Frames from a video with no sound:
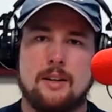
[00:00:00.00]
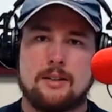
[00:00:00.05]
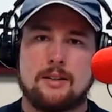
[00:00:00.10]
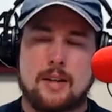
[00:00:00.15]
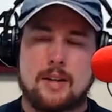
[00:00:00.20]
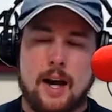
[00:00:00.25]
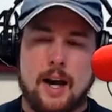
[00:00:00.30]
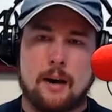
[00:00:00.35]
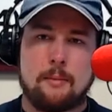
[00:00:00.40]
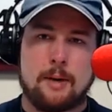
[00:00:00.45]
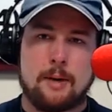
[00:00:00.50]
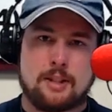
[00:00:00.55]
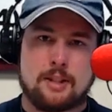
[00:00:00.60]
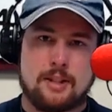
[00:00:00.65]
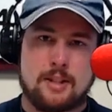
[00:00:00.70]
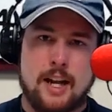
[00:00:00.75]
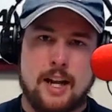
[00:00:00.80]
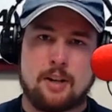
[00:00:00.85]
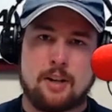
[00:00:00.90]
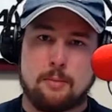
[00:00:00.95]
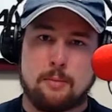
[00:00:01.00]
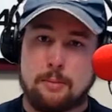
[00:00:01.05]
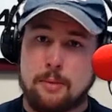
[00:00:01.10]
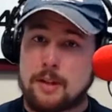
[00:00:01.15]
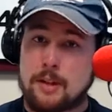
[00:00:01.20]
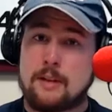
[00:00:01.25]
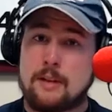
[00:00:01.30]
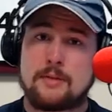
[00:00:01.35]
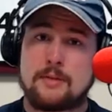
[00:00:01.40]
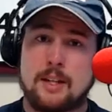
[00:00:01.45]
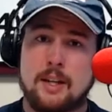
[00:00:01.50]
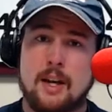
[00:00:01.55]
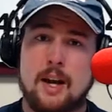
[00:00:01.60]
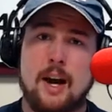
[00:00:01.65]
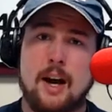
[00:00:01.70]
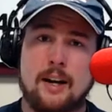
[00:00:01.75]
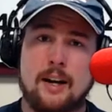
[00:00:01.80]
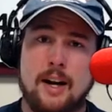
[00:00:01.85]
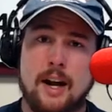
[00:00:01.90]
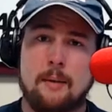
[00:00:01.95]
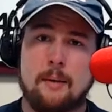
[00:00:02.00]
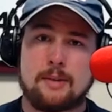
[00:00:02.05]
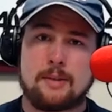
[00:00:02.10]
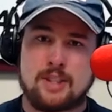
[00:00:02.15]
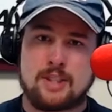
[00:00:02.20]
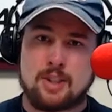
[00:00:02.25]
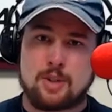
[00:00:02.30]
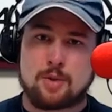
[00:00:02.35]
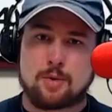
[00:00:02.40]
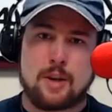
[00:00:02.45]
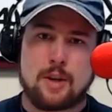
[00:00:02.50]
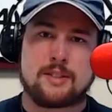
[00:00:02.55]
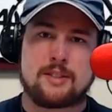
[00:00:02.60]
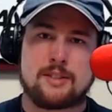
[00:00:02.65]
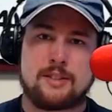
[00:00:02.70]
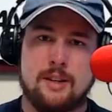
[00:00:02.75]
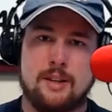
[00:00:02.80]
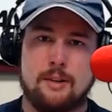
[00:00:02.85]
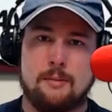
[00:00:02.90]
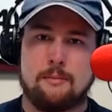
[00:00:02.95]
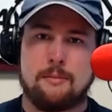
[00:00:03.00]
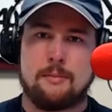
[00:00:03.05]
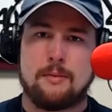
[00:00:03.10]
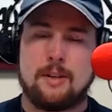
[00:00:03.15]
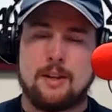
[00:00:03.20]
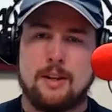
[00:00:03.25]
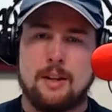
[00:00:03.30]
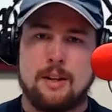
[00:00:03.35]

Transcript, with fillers: to how much Daniel believes in God and how much he trusts him